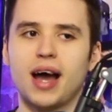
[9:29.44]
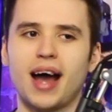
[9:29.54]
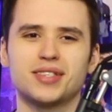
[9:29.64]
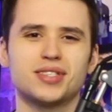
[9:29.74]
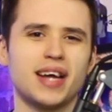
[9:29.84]

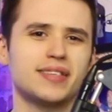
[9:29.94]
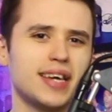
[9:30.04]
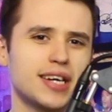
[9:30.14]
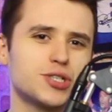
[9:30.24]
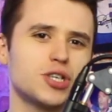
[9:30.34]

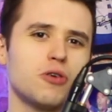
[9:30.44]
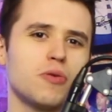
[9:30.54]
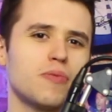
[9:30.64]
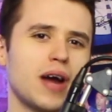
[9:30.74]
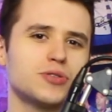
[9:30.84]
aesthetics, you know,
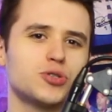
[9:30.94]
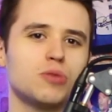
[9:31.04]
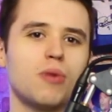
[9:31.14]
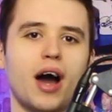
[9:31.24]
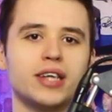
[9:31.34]
around
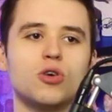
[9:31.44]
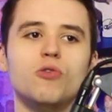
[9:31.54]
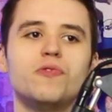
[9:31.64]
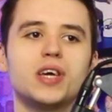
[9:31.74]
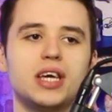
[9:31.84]
Zouma, I
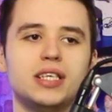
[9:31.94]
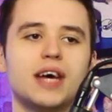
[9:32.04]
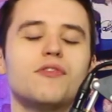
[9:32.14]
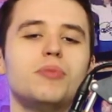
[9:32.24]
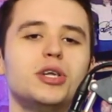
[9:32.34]
don't think he's
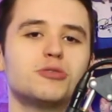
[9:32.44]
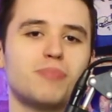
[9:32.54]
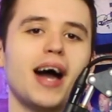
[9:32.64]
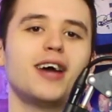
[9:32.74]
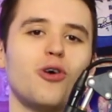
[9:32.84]
ever been as
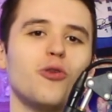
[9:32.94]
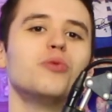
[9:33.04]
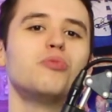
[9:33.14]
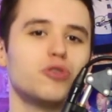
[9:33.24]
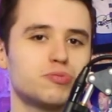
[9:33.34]
bad on the
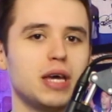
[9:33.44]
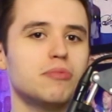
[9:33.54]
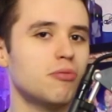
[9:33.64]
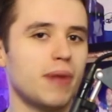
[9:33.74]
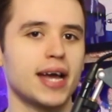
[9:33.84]
ball as
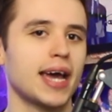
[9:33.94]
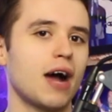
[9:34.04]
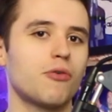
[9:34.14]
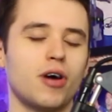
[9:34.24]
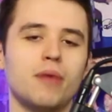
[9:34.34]
people make
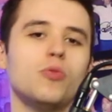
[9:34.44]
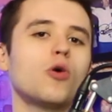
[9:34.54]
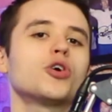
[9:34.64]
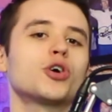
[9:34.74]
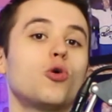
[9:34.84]
out. Now, I'm
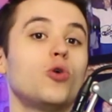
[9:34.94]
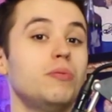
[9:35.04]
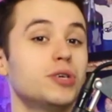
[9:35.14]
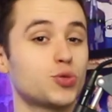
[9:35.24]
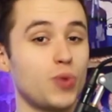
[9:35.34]
not going to call him
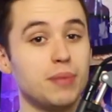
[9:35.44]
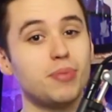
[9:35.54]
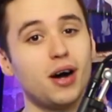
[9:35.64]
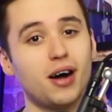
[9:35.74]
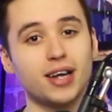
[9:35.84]
a sweeper.